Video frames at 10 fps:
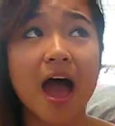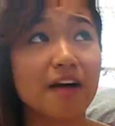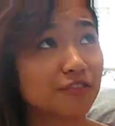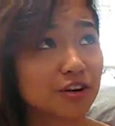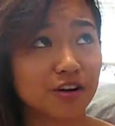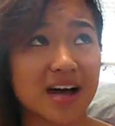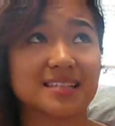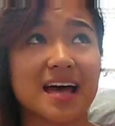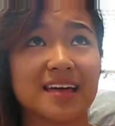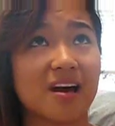every girl
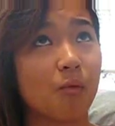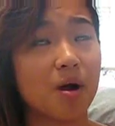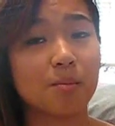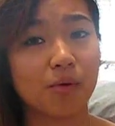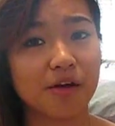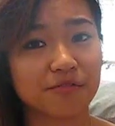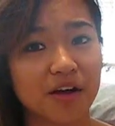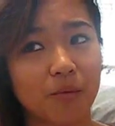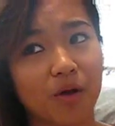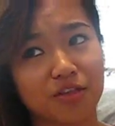has had that one
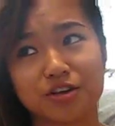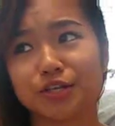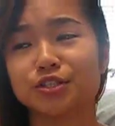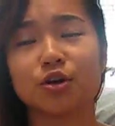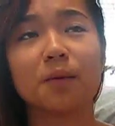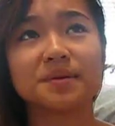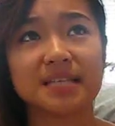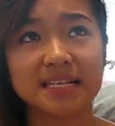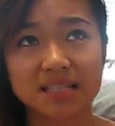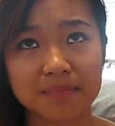boyfriend where they're just so
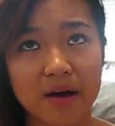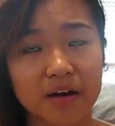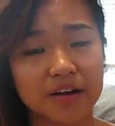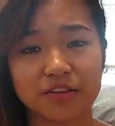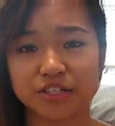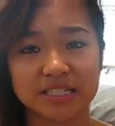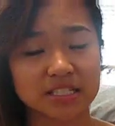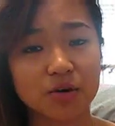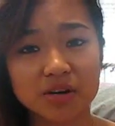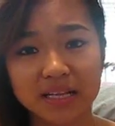obsessed about her and they're just
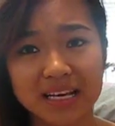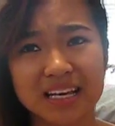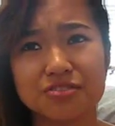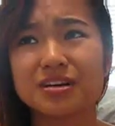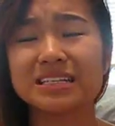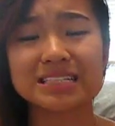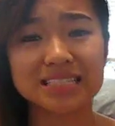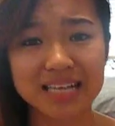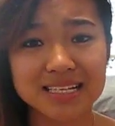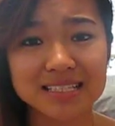so clingy and you get
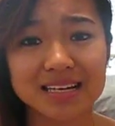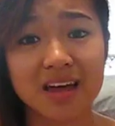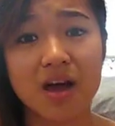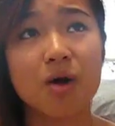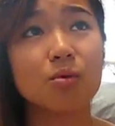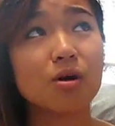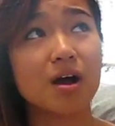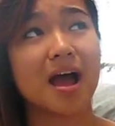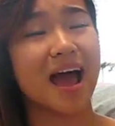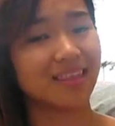disgusted.
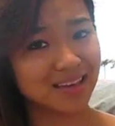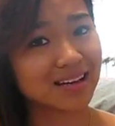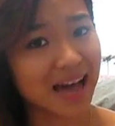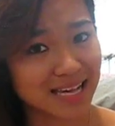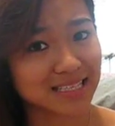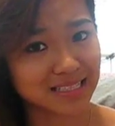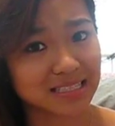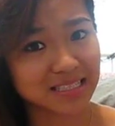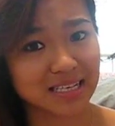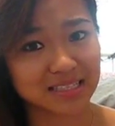Well, I think guys get
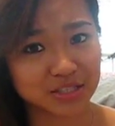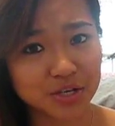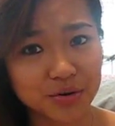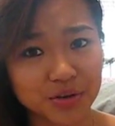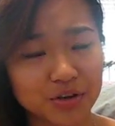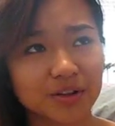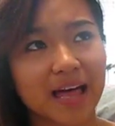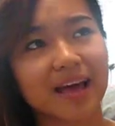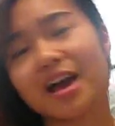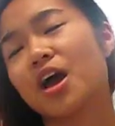disgusted too, you know,
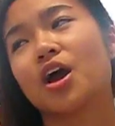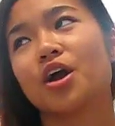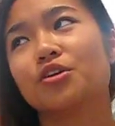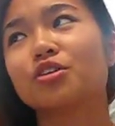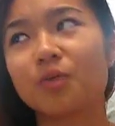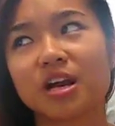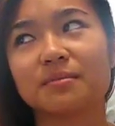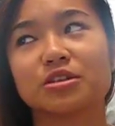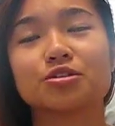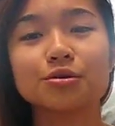like, you don't want to
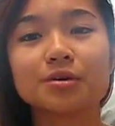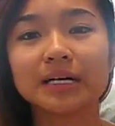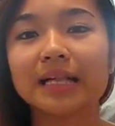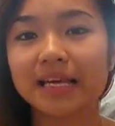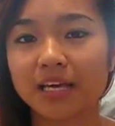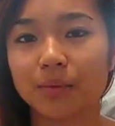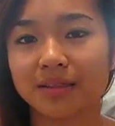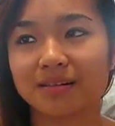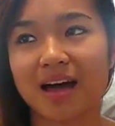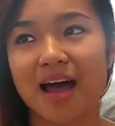be too clingy with
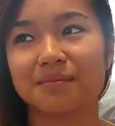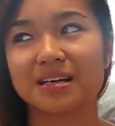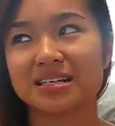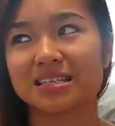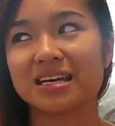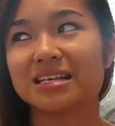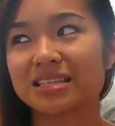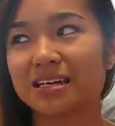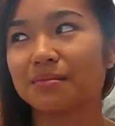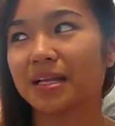the guy because then he's
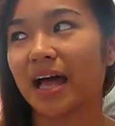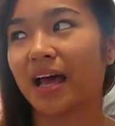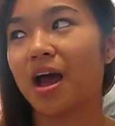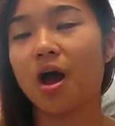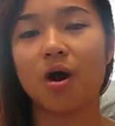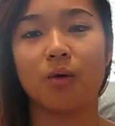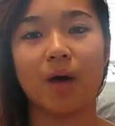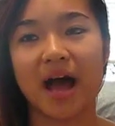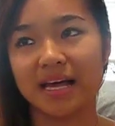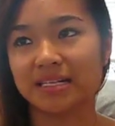going to be like,
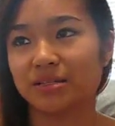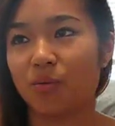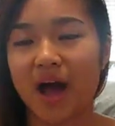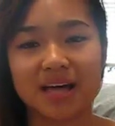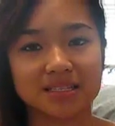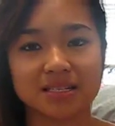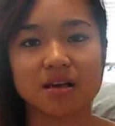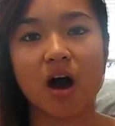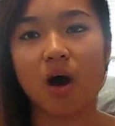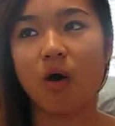why is this
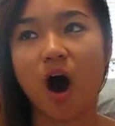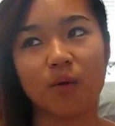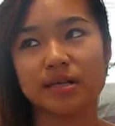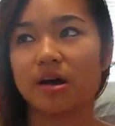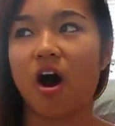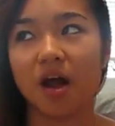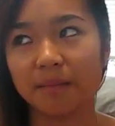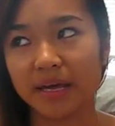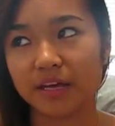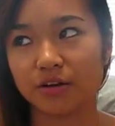hoe always on
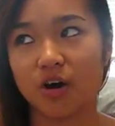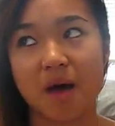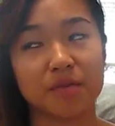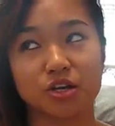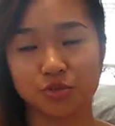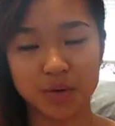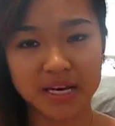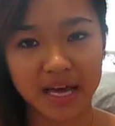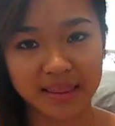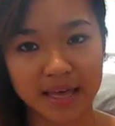me, you know, I'm not
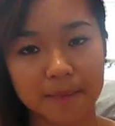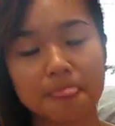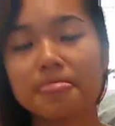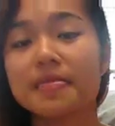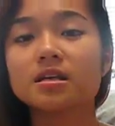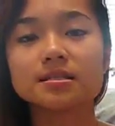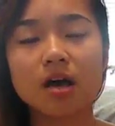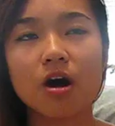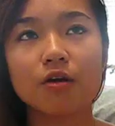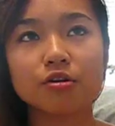doing nothing.
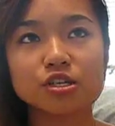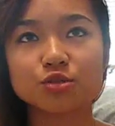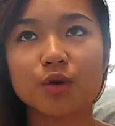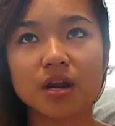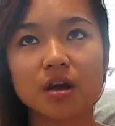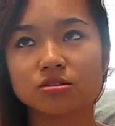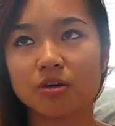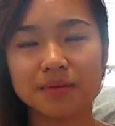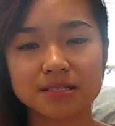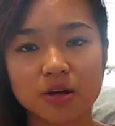So you just want to,
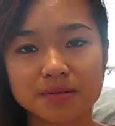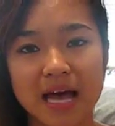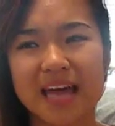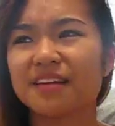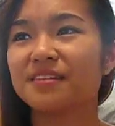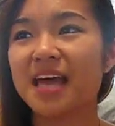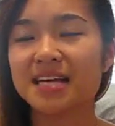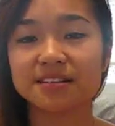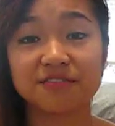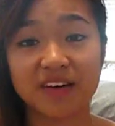don't be so uptight, and if he
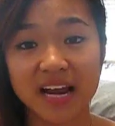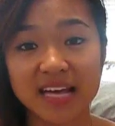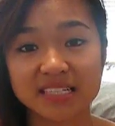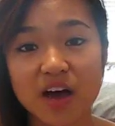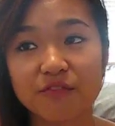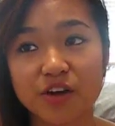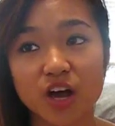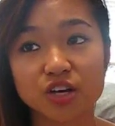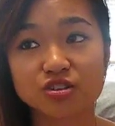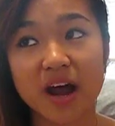has a fun idea for
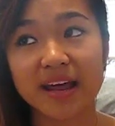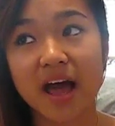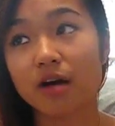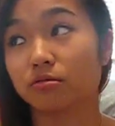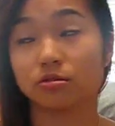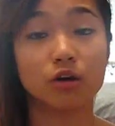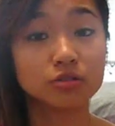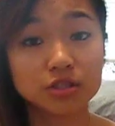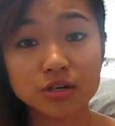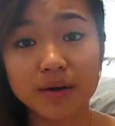y'all to try out,
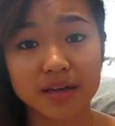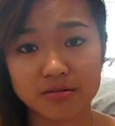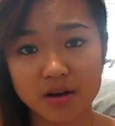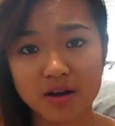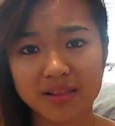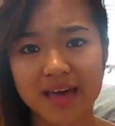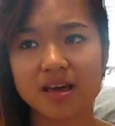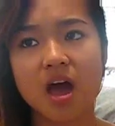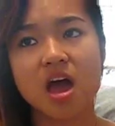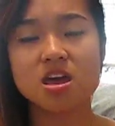go do it, you know,
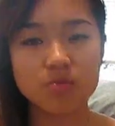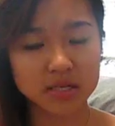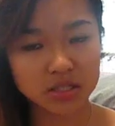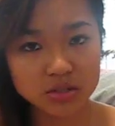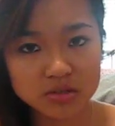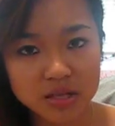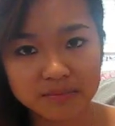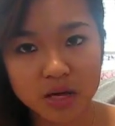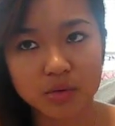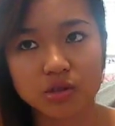like, he wants to do
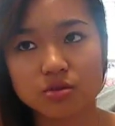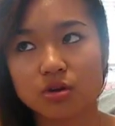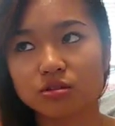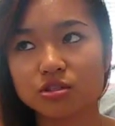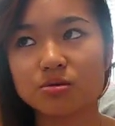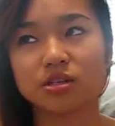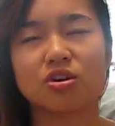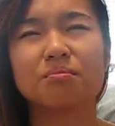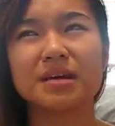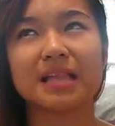something with you, go do it.
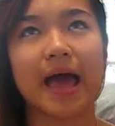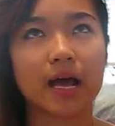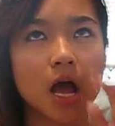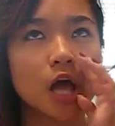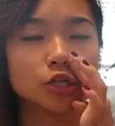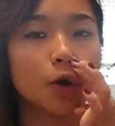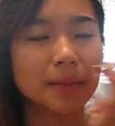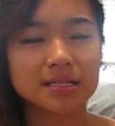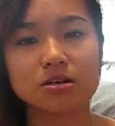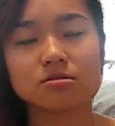Don't be like, don't
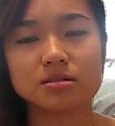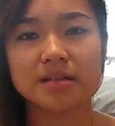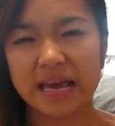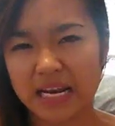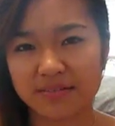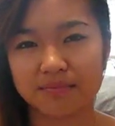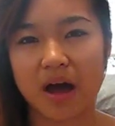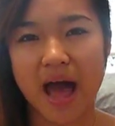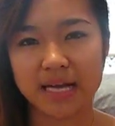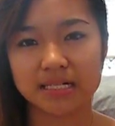be so negative
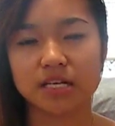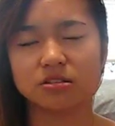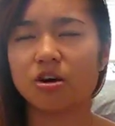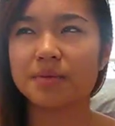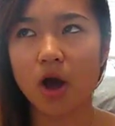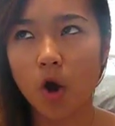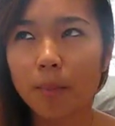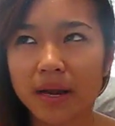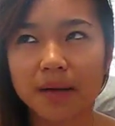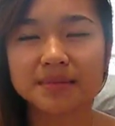about ideas, you know, be
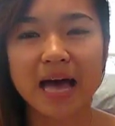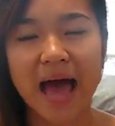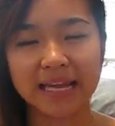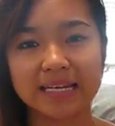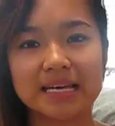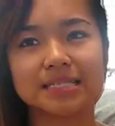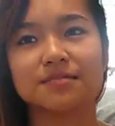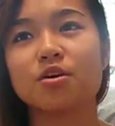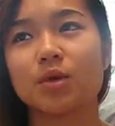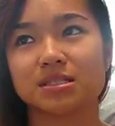open up to ideas.
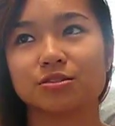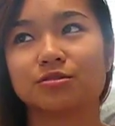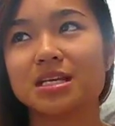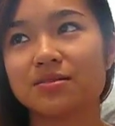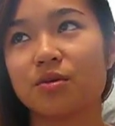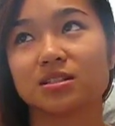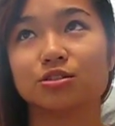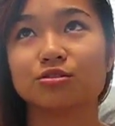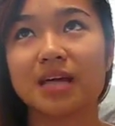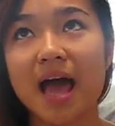If he wants to do this, he wants to
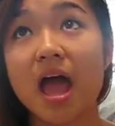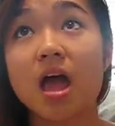do that,